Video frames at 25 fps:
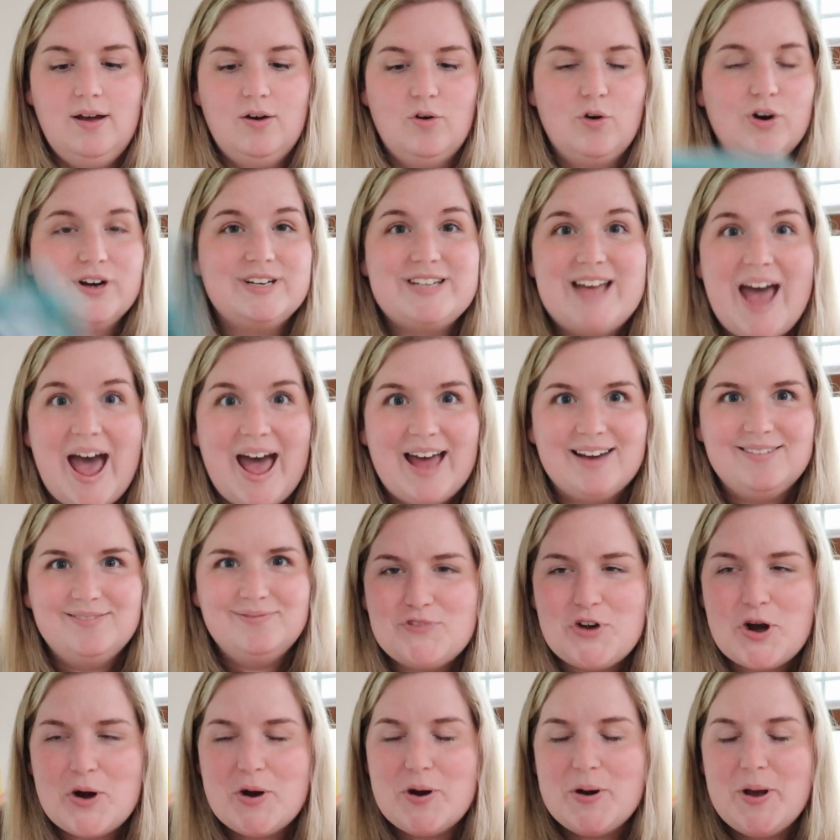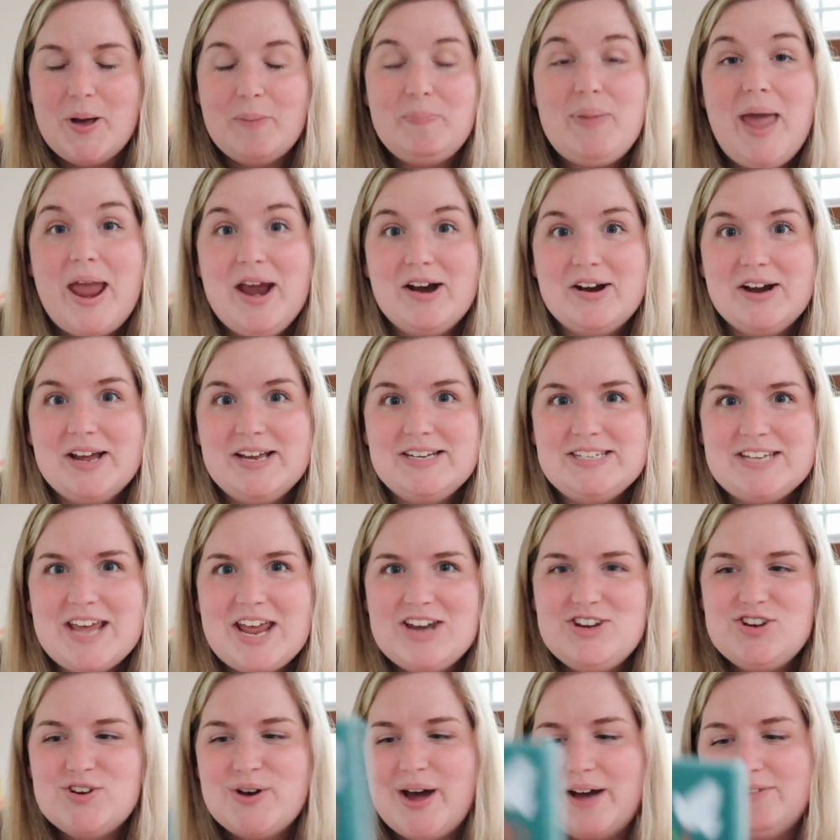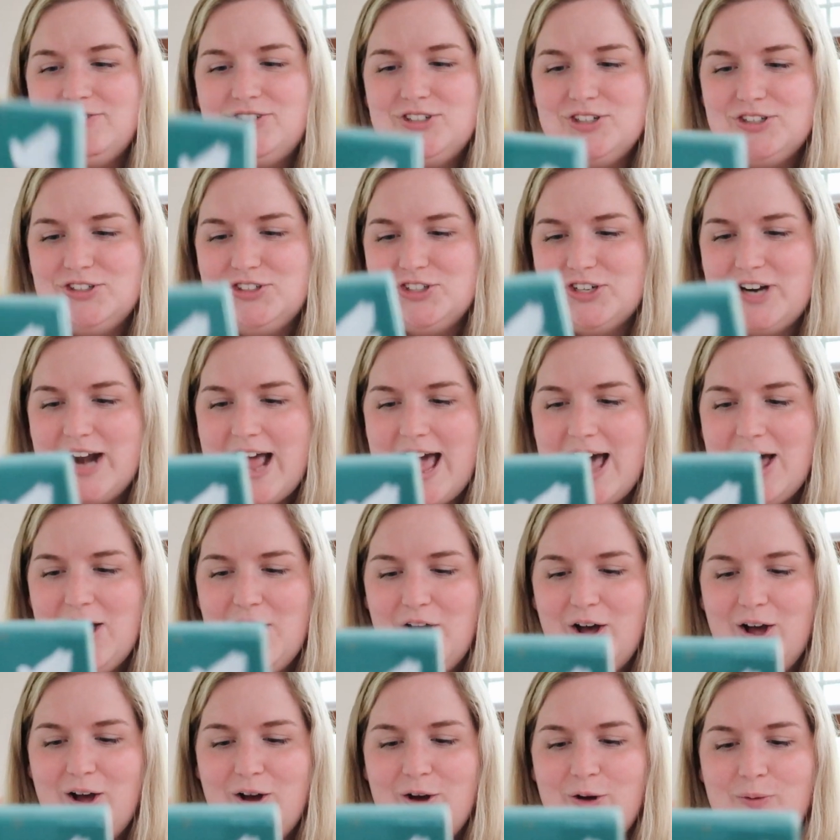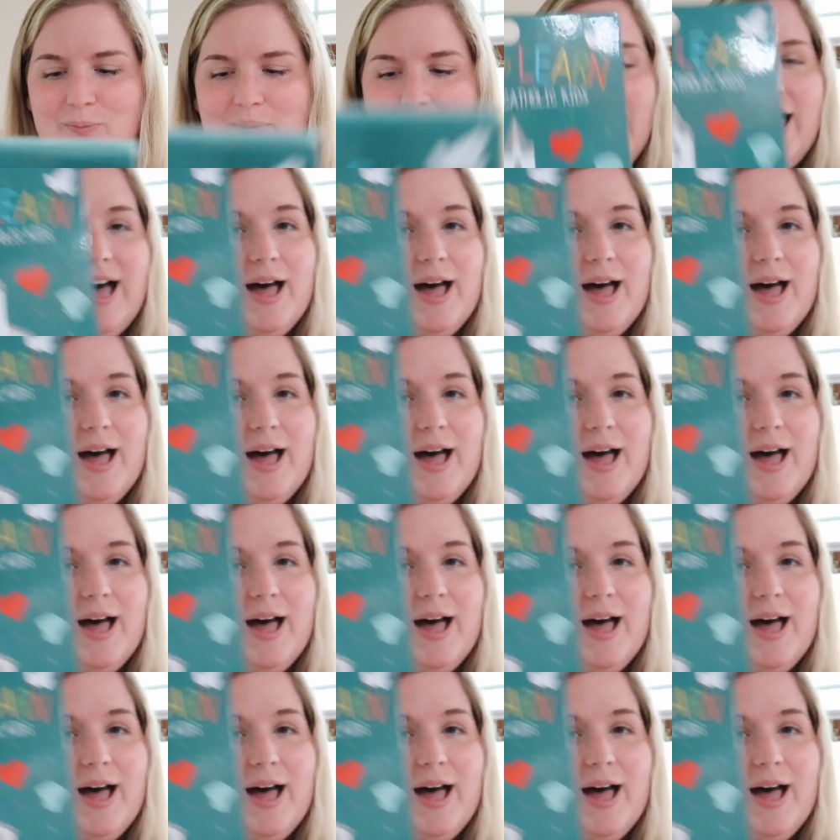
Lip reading: or a dad, if you're a parent and you have children at home,